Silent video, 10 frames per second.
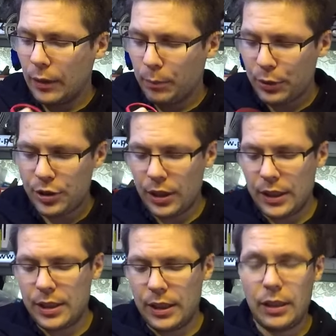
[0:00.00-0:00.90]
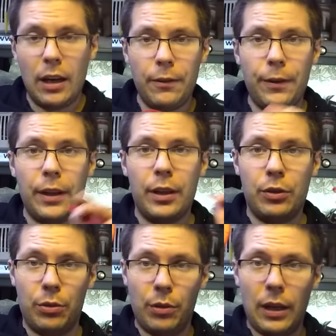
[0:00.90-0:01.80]
precise enough
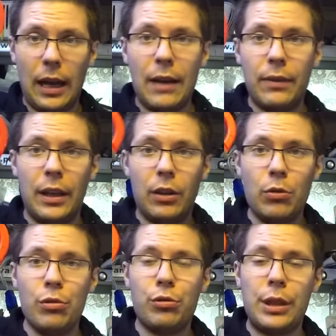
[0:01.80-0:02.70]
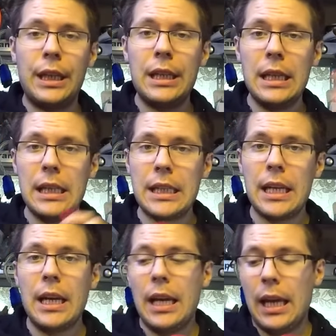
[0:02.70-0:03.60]
to have a good readings.
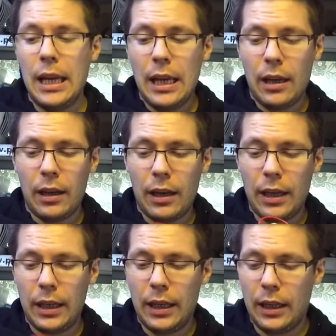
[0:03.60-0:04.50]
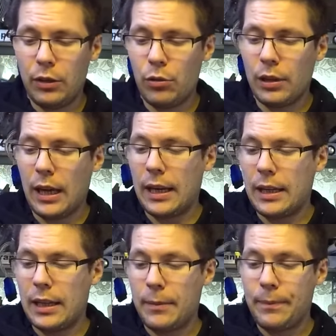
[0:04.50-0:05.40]
You
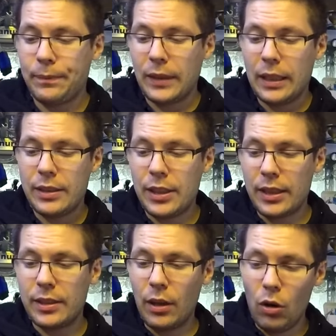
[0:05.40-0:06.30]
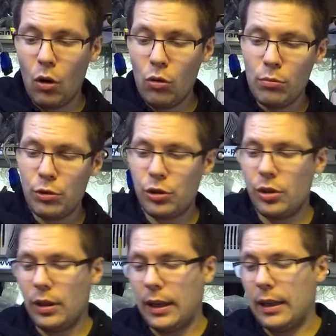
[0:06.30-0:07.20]
can check the ohms,
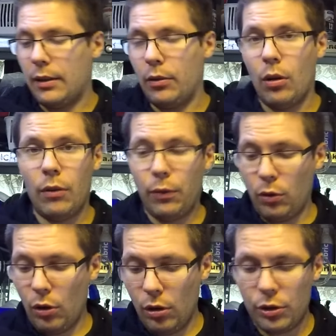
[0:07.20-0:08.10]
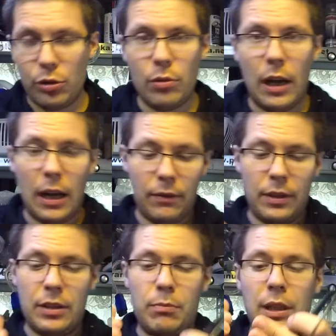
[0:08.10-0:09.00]
and of course you have
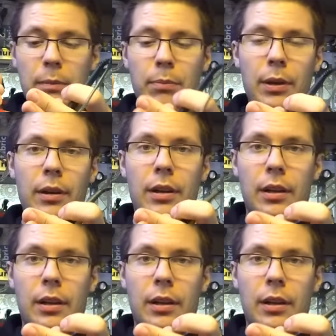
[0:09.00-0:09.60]
this beeper.